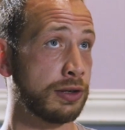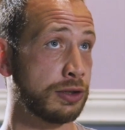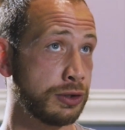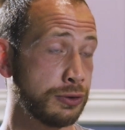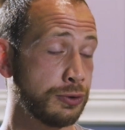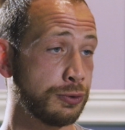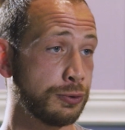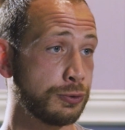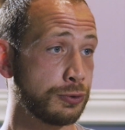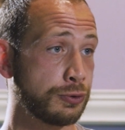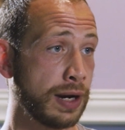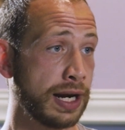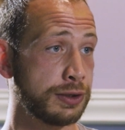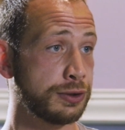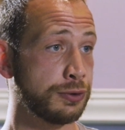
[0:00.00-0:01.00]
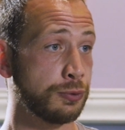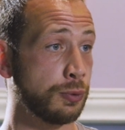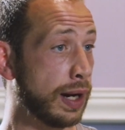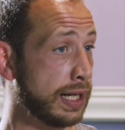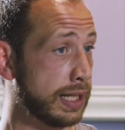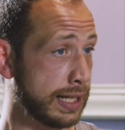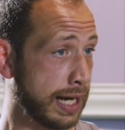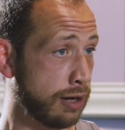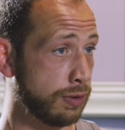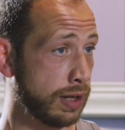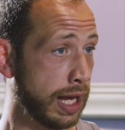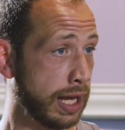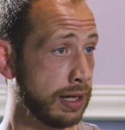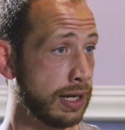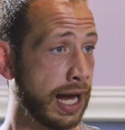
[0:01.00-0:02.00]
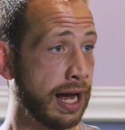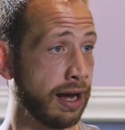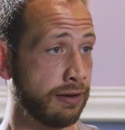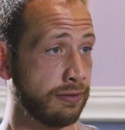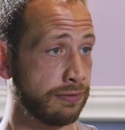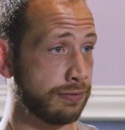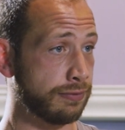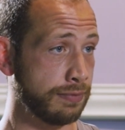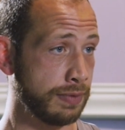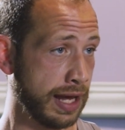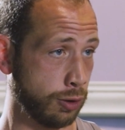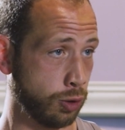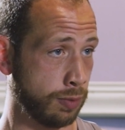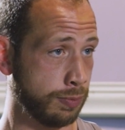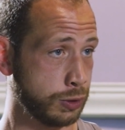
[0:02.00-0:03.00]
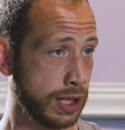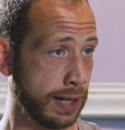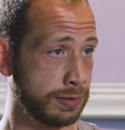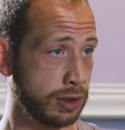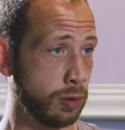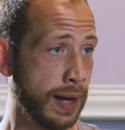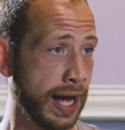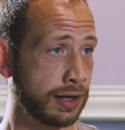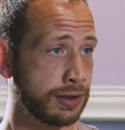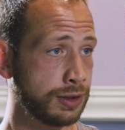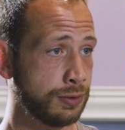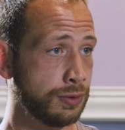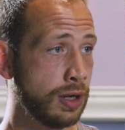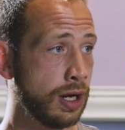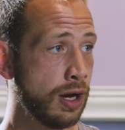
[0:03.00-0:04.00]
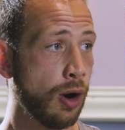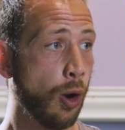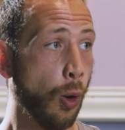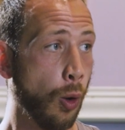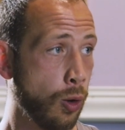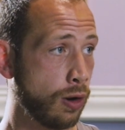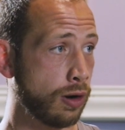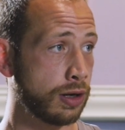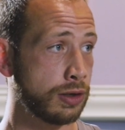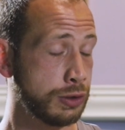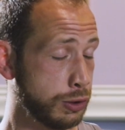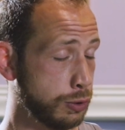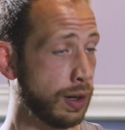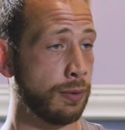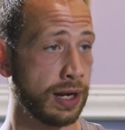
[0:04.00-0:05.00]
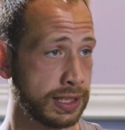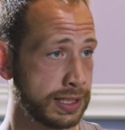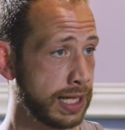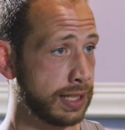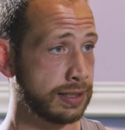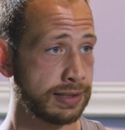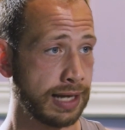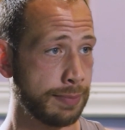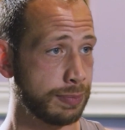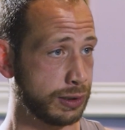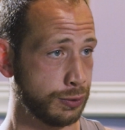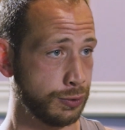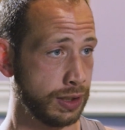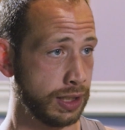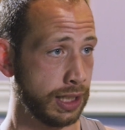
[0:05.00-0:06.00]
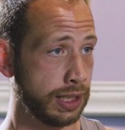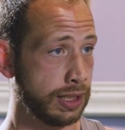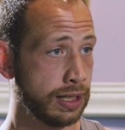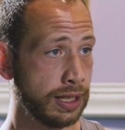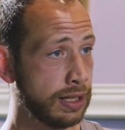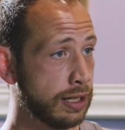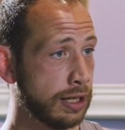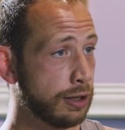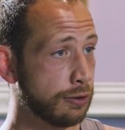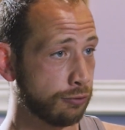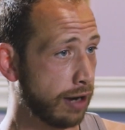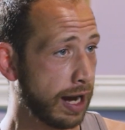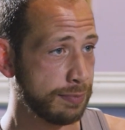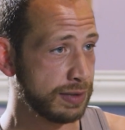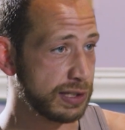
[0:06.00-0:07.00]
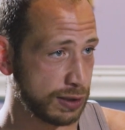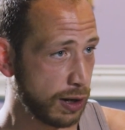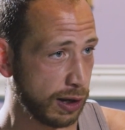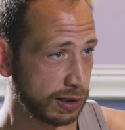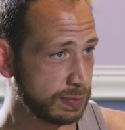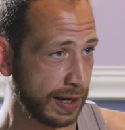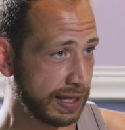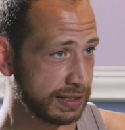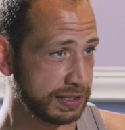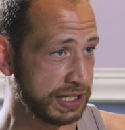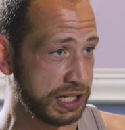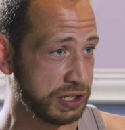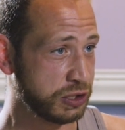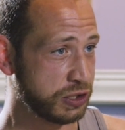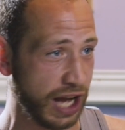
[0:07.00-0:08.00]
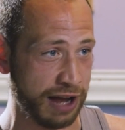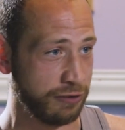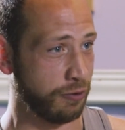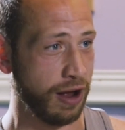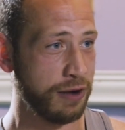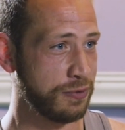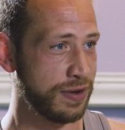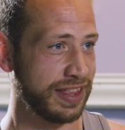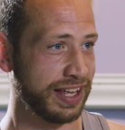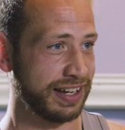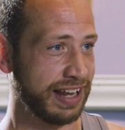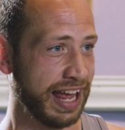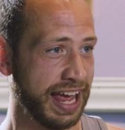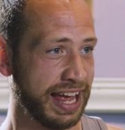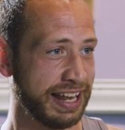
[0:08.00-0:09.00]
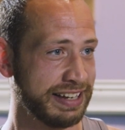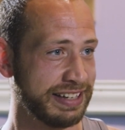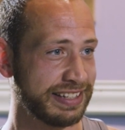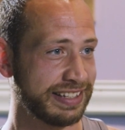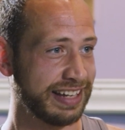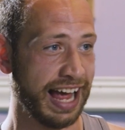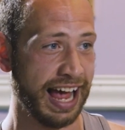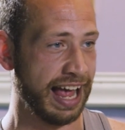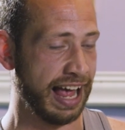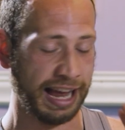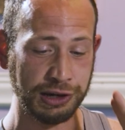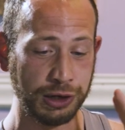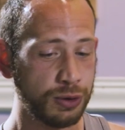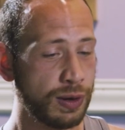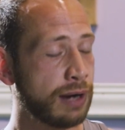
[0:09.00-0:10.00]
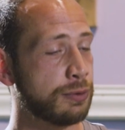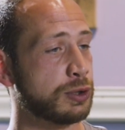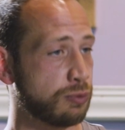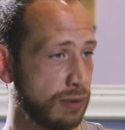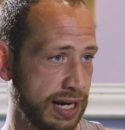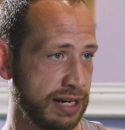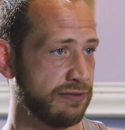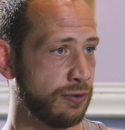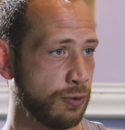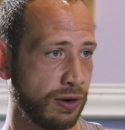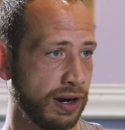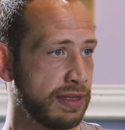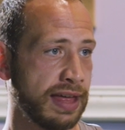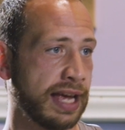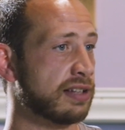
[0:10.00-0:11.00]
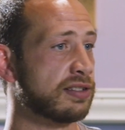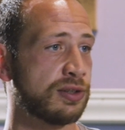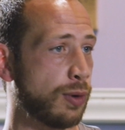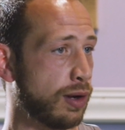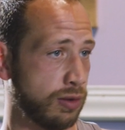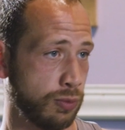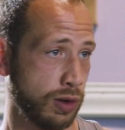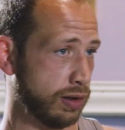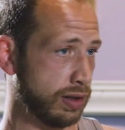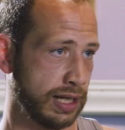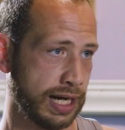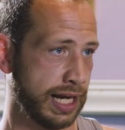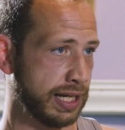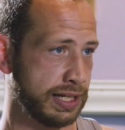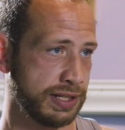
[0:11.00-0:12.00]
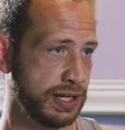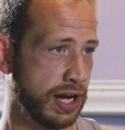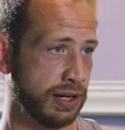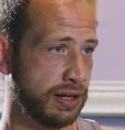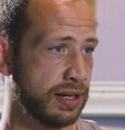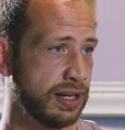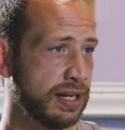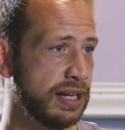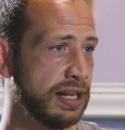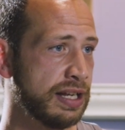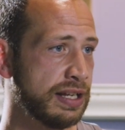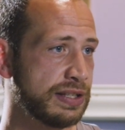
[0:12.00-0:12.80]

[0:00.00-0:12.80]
I want to try to wait it out and have that corporate job to go back to? Or do I want to take this opportunity, grab these dogs by the leash and run with it? And I knew I was ready for it thanks to all the work that I had done.